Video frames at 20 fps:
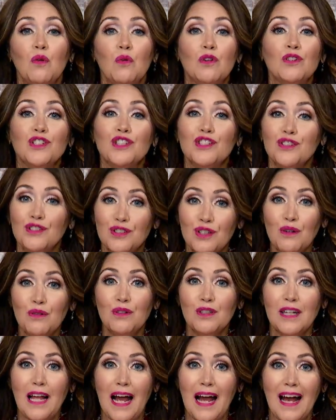We're just so
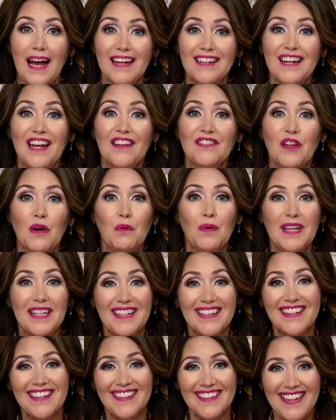glad that we
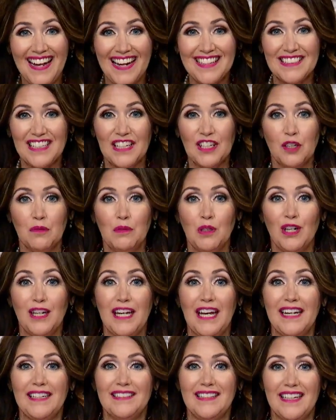can connect and
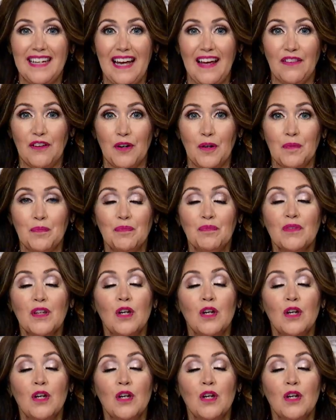communicate together.